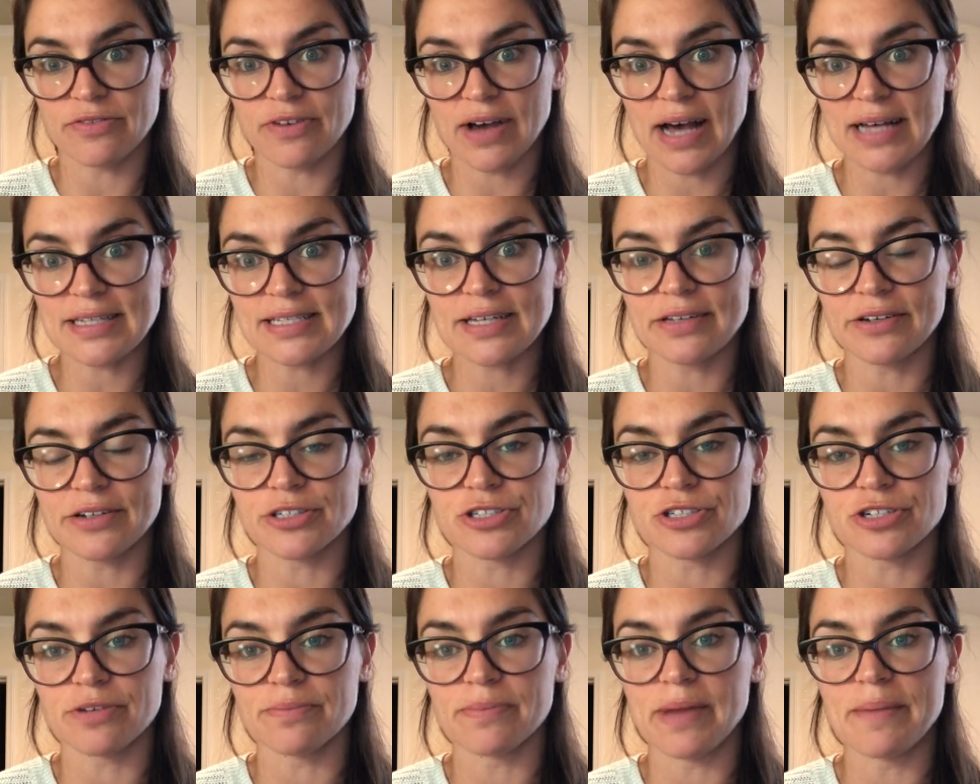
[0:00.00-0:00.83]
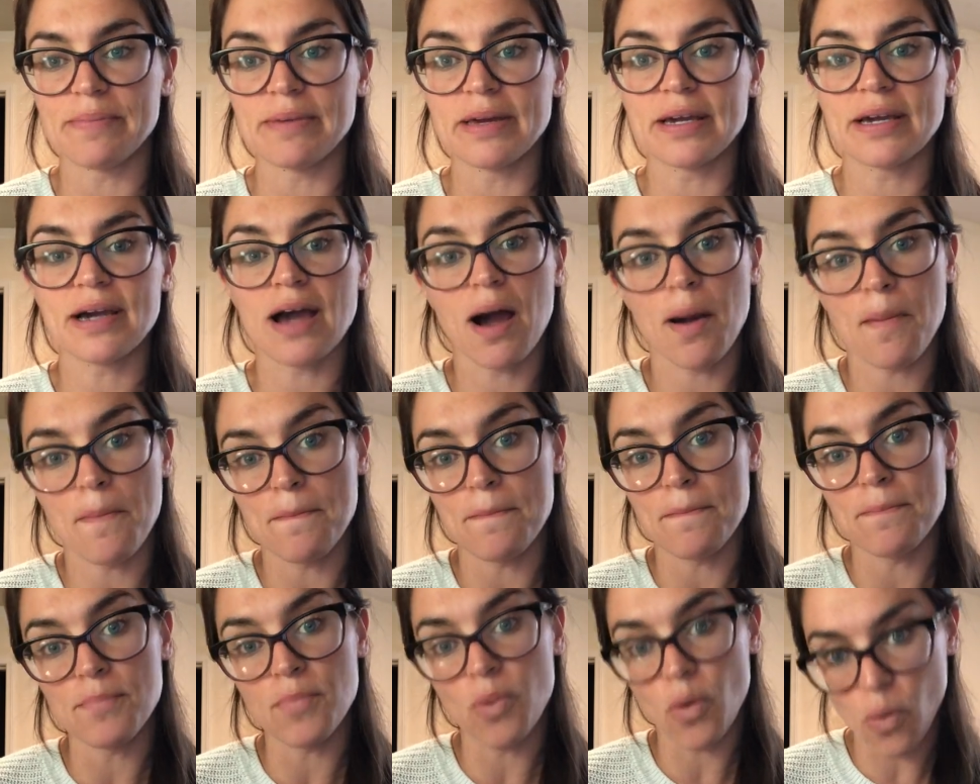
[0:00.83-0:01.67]
vasculature may become
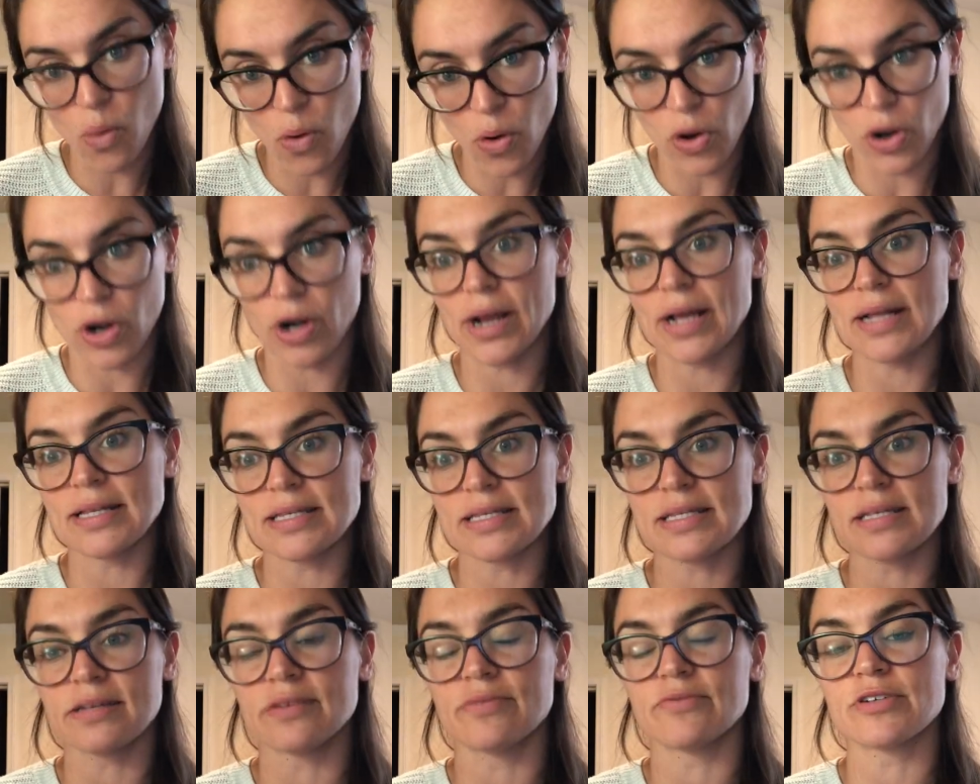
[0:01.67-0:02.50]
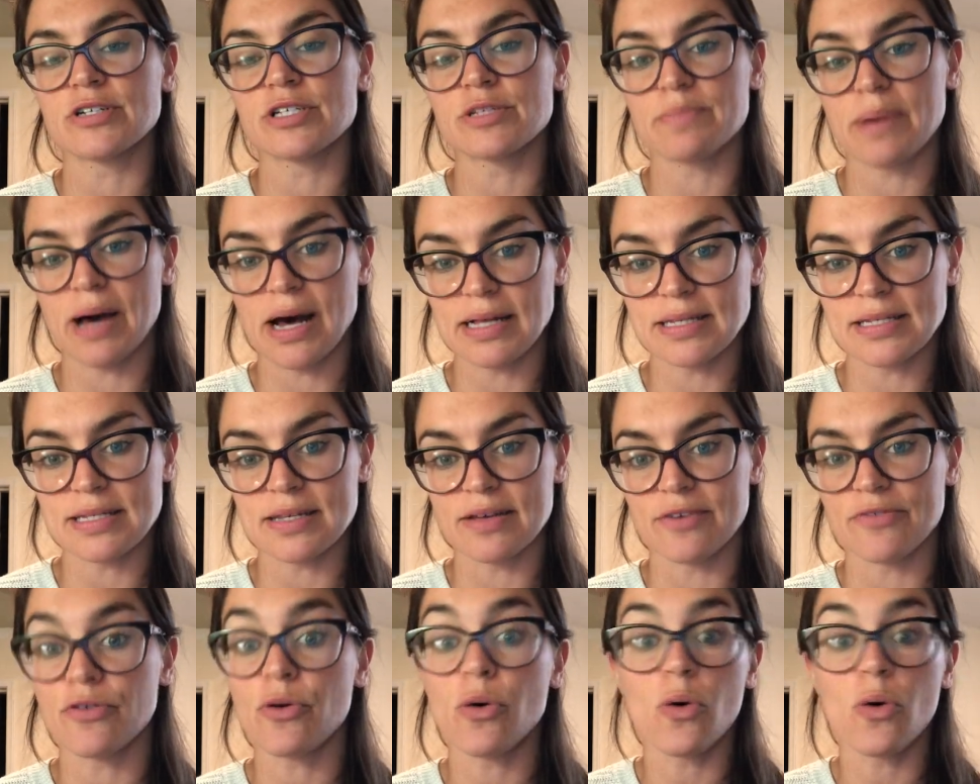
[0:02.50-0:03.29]
more insulin responsive